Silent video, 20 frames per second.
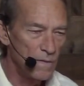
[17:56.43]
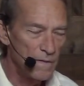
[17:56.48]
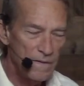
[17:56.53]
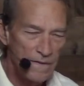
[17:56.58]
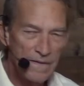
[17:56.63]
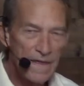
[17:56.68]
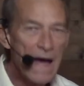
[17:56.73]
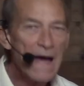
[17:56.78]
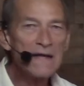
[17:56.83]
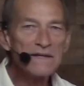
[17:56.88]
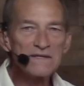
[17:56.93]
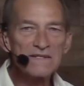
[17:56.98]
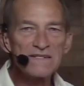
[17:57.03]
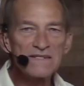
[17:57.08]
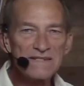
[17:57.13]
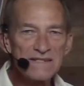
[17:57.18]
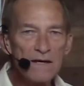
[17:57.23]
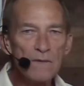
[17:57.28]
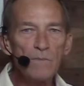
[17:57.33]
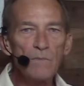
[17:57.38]
That
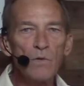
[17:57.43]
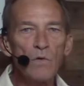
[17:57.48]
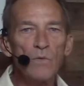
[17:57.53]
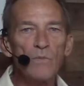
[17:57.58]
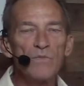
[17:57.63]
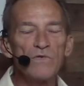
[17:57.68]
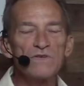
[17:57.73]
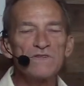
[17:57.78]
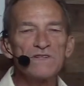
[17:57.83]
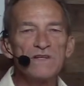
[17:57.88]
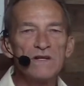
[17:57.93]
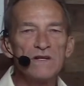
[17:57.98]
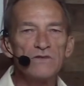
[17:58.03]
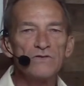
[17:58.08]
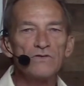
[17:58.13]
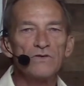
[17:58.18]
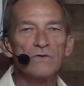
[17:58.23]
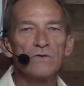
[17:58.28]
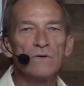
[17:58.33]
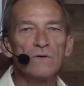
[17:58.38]
simple
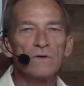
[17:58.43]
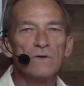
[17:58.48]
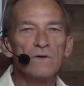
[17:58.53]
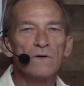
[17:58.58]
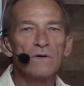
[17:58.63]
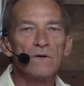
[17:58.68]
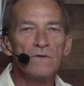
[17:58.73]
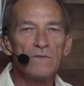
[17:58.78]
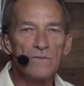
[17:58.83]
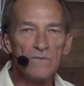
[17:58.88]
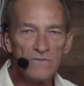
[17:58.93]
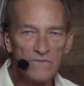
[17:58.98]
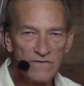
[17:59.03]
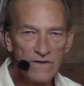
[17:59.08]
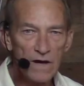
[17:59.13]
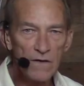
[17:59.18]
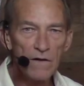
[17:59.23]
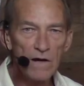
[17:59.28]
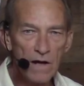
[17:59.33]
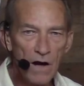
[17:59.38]
procedure
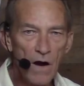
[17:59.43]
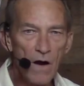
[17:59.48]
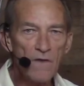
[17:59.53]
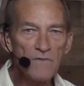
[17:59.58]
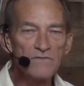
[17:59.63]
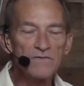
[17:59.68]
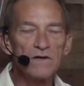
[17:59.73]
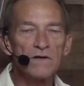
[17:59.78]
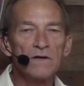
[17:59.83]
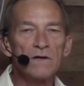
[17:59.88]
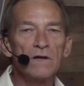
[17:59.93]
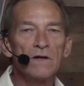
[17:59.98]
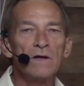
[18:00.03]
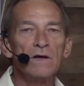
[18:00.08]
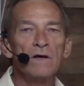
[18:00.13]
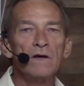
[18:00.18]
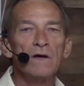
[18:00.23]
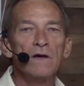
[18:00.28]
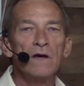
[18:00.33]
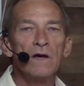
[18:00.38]
very often
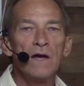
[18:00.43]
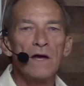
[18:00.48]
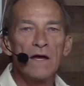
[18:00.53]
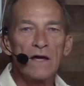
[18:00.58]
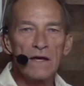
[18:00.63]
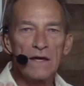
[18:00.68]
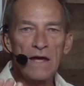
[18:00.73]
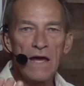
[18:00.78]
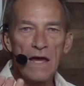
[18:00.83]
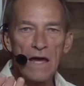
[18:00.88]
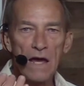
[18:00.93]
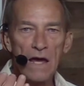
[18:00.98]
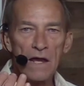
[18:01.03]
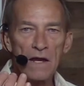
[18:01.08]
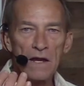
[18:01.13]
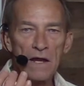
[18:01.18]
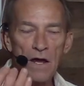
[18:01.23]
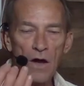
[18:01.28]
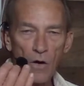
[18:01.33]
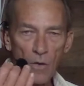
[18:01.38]
can
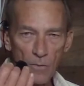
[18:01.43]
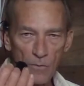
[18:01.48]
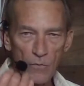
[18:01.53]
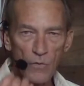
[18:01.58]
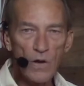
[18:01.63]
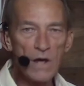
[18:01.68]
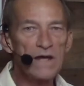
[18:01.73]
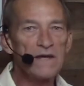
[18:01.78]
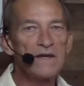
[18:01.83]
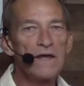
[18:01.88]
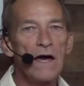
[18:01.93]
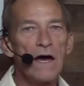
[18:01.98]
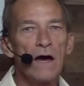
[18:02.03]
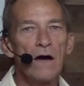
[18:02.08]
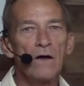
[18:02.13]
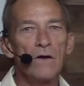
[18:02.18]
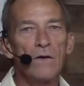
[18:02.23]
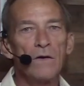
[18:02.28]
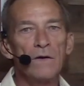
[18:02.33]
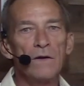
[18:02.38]
help bring
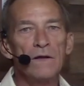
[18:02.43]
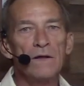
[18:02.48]
down